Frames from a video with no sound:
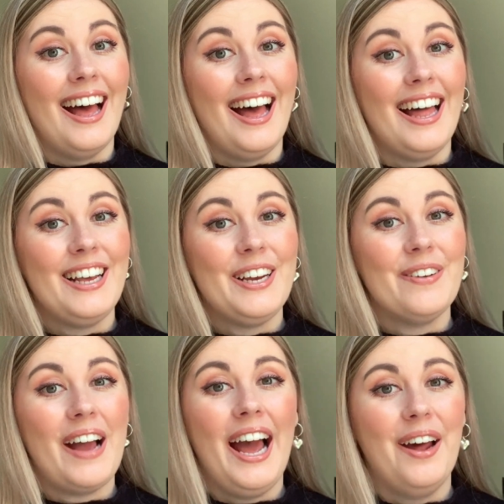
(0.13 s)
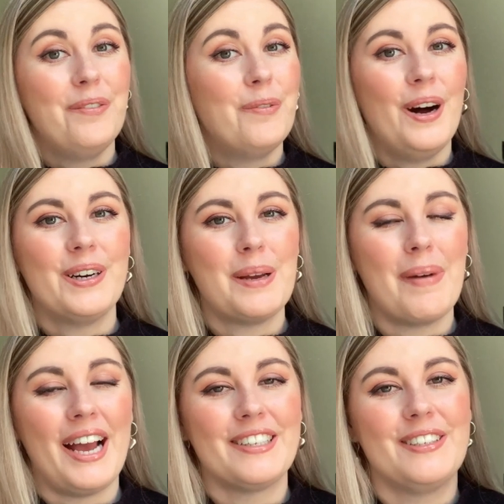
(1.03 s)
Hello and welcome
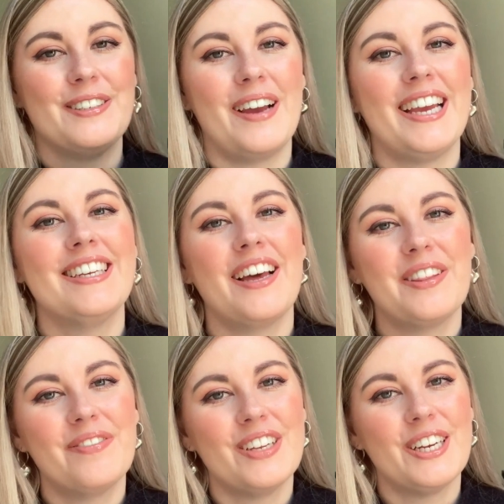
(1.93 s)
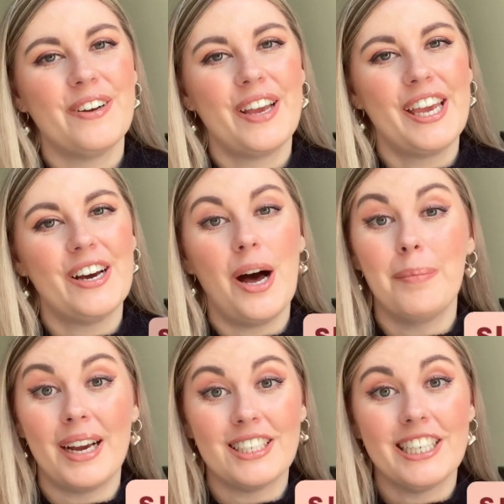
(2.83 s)
back to another video here on
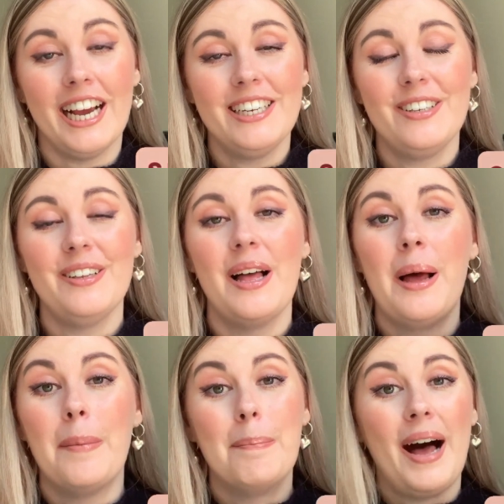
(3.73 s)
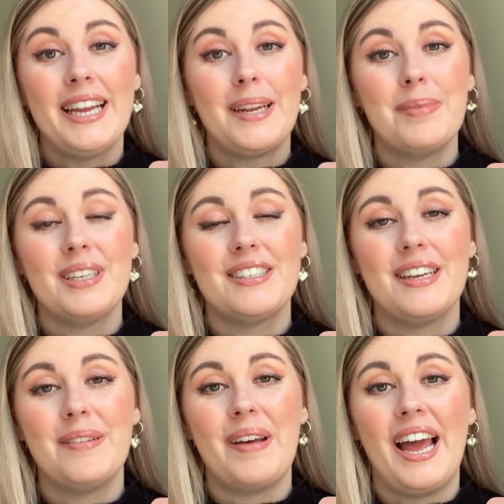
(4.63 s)
my channel. My name is
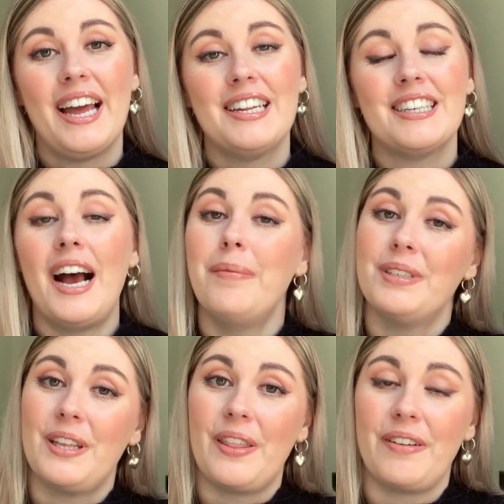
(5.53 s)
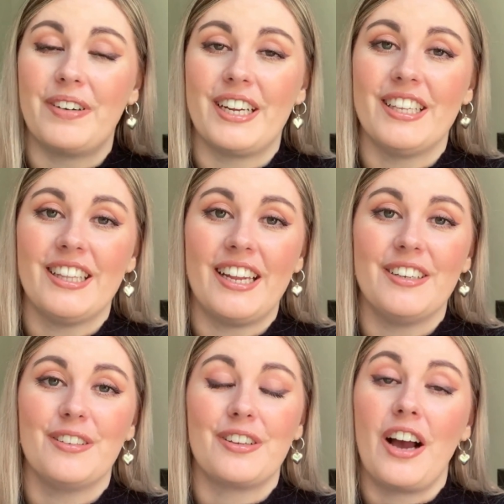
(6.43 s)
Sim and I'm a South African that
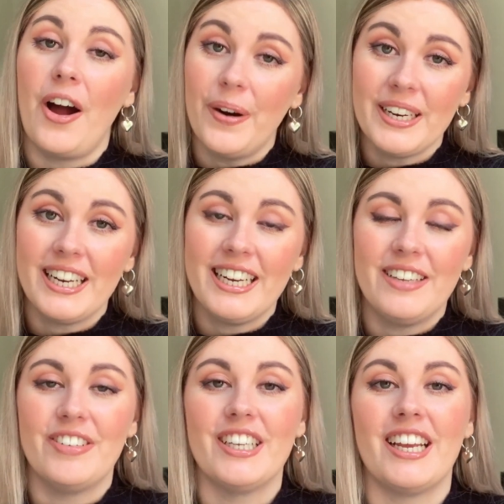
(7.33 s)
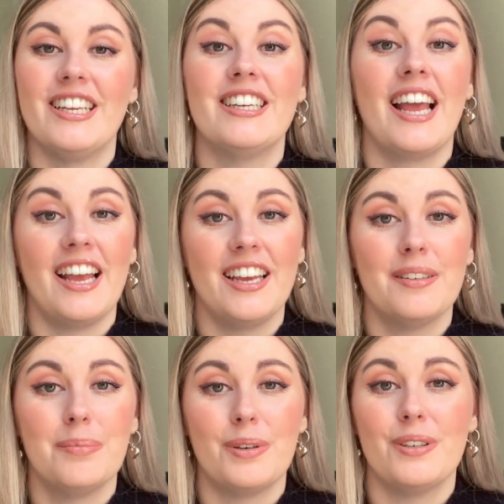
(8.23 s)
is currently living in
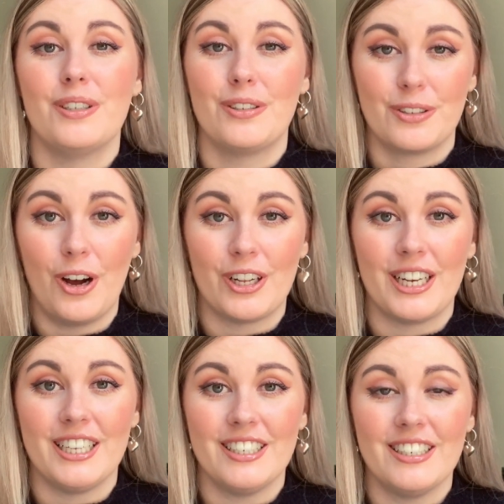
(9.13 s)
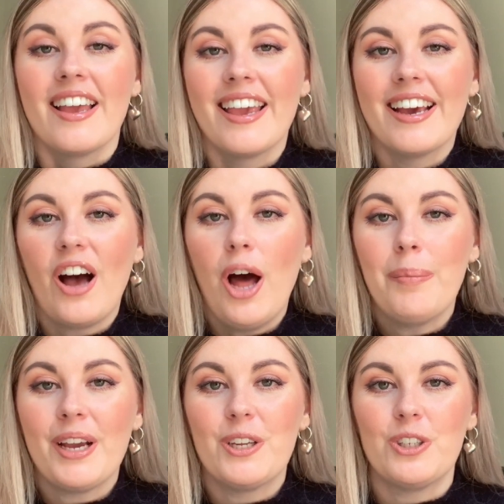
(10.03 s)
Edinburgh, Scotland. Here on
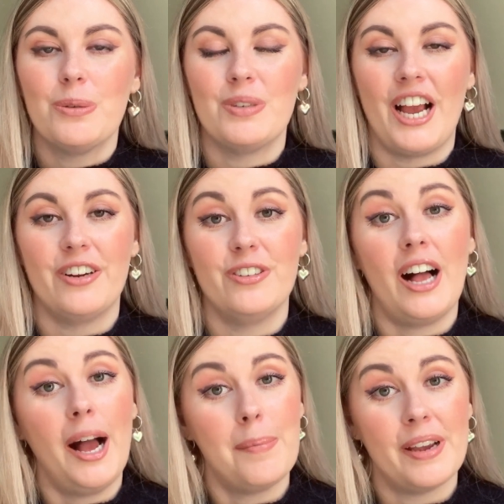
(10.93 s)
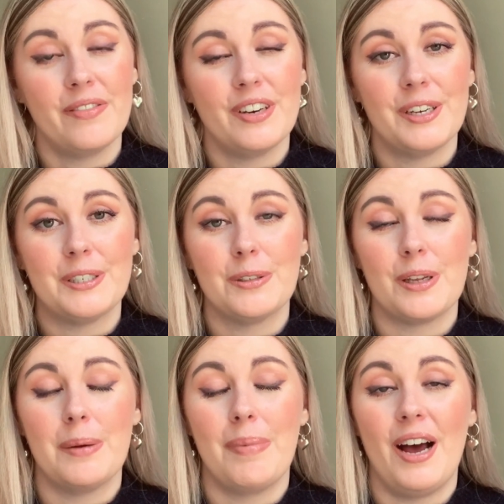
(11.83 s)
my YouTube channel I make videos
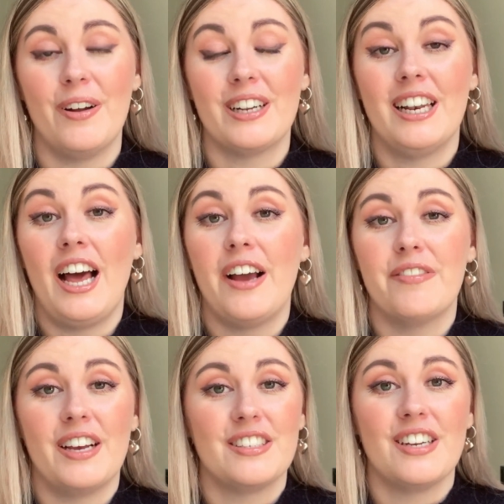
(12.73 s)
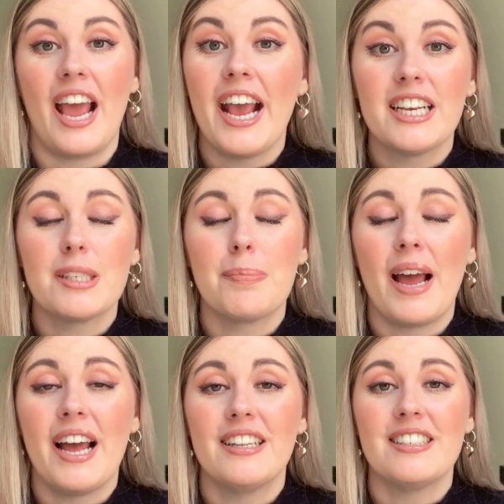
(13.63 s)
about life as an
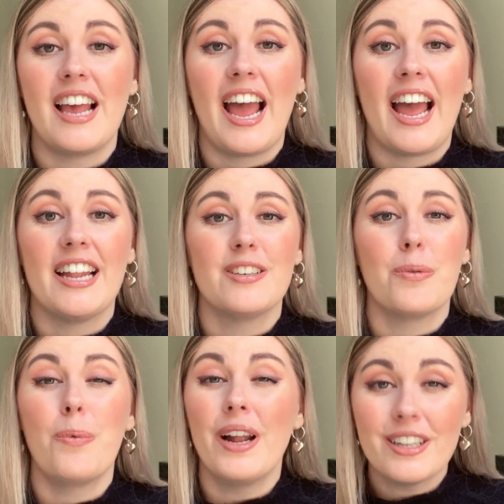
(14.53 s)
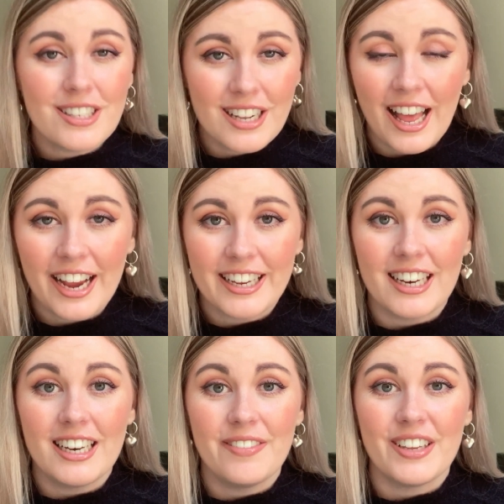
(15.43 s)
expat and what it's like
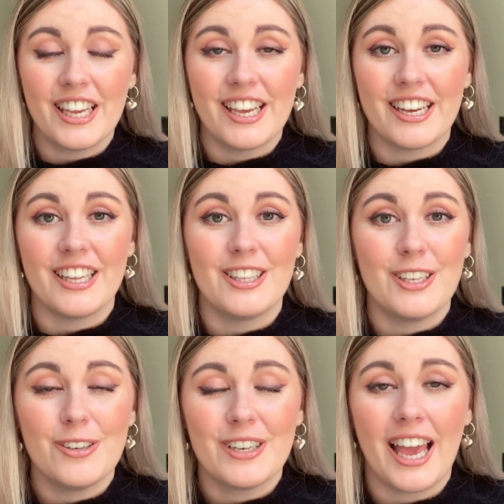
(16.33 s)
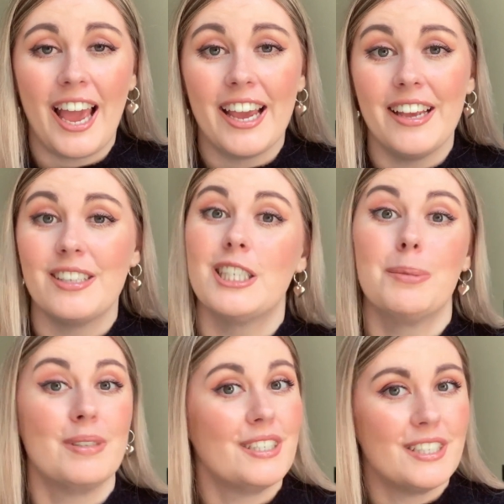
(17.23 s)
living here in the UK,
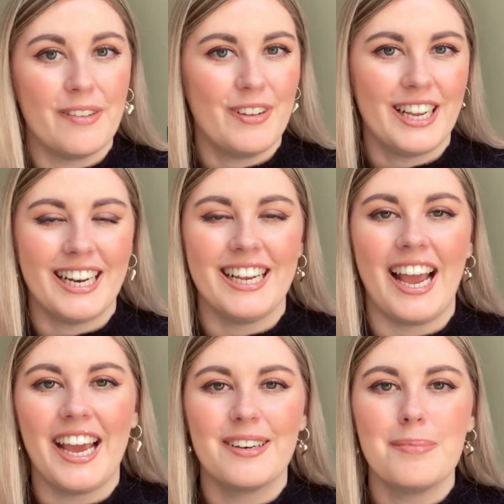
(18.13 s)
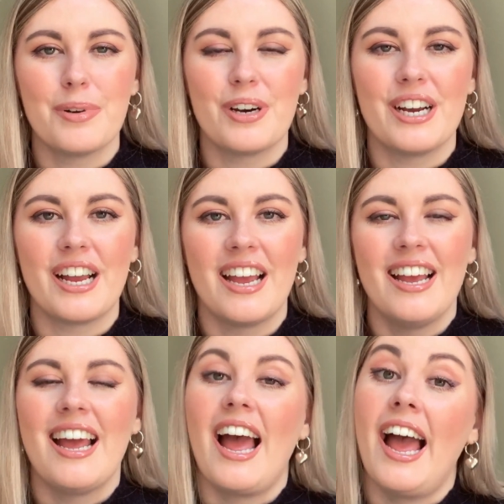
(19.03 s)
specifically Edinburgh.
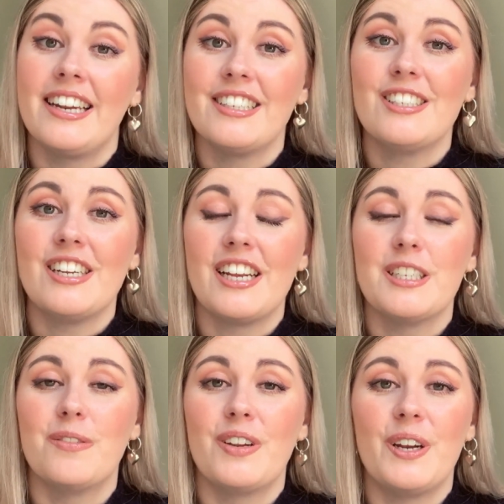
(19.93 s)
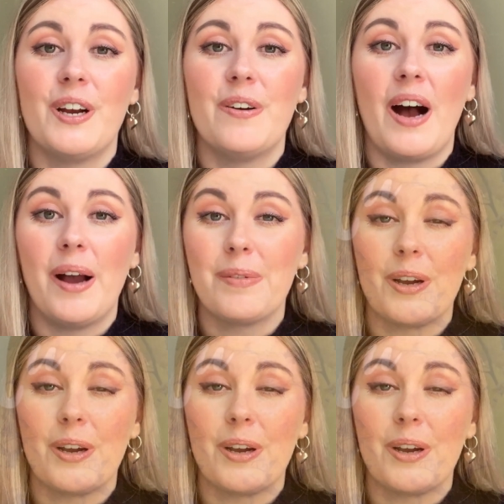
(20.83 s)
And in today's video, I'm